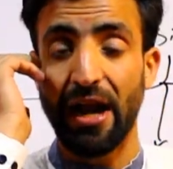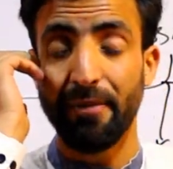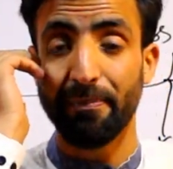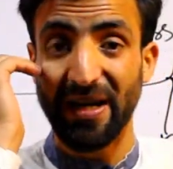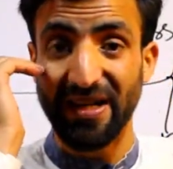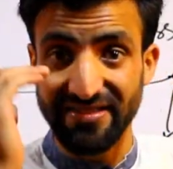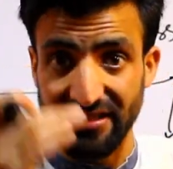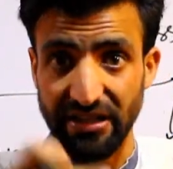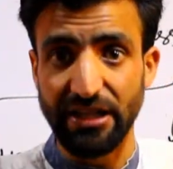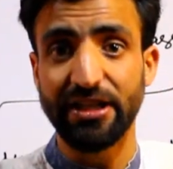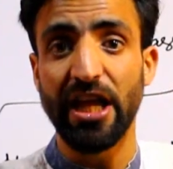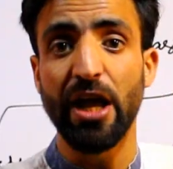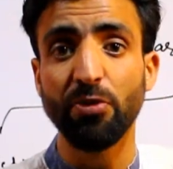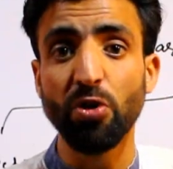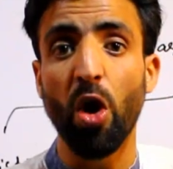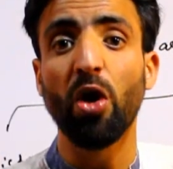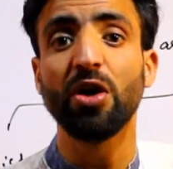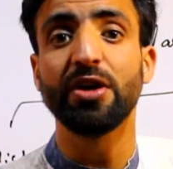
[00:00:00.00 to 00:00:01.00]
but they
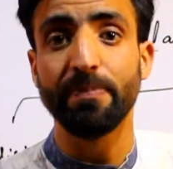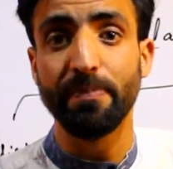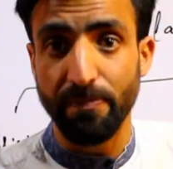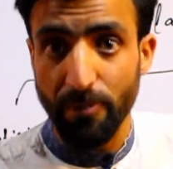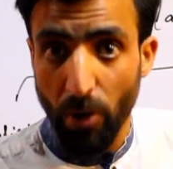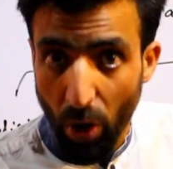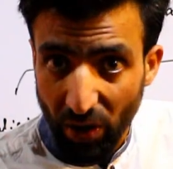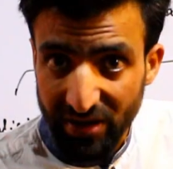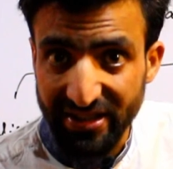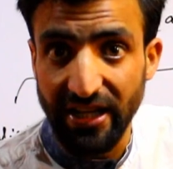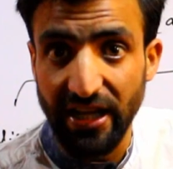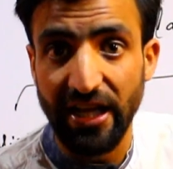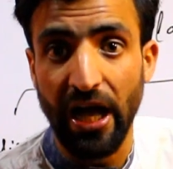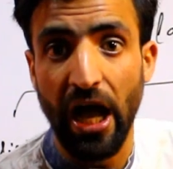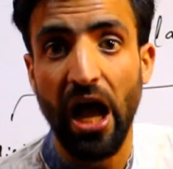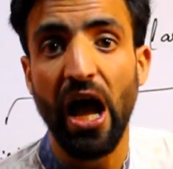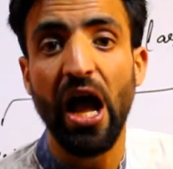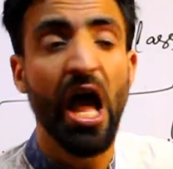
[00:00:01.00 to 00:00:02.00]
have not brought
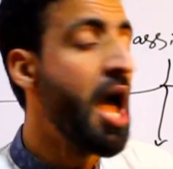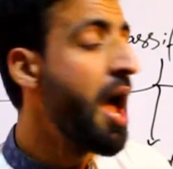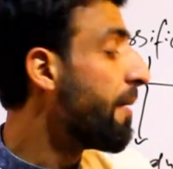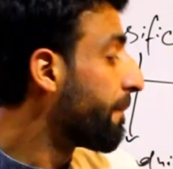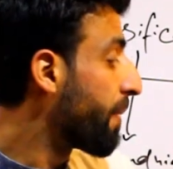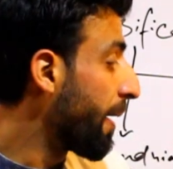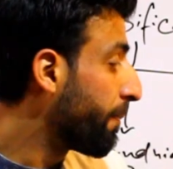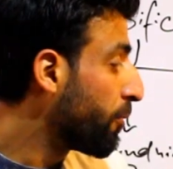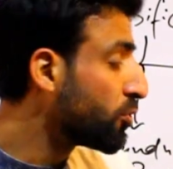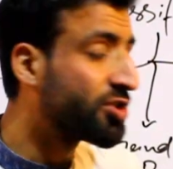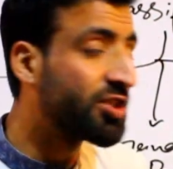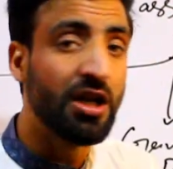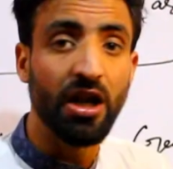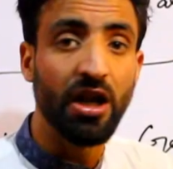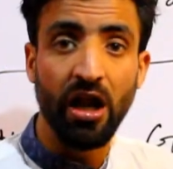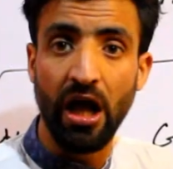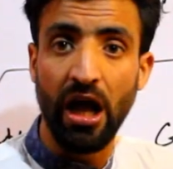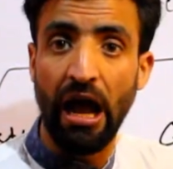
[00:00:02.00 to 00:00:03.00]
the
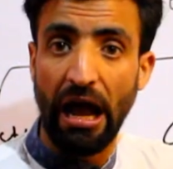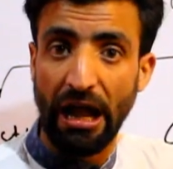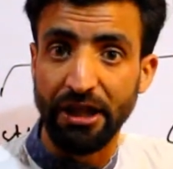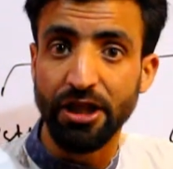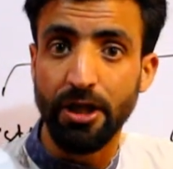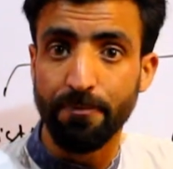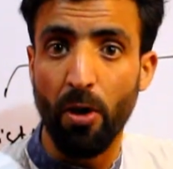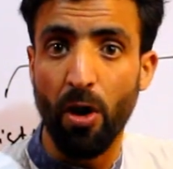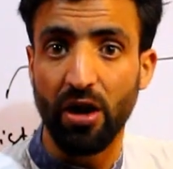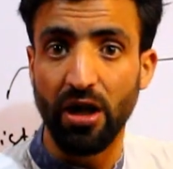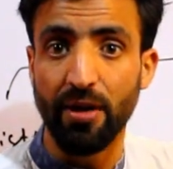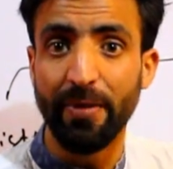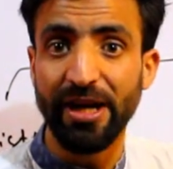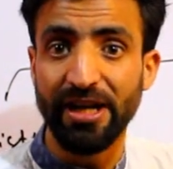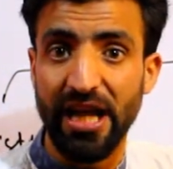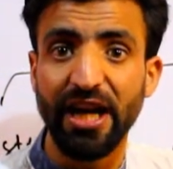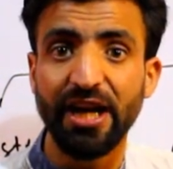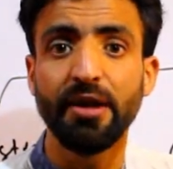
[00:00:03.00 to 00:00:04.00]
proposal in the
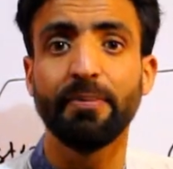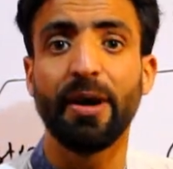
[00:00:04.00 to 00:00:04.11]
parliament yet.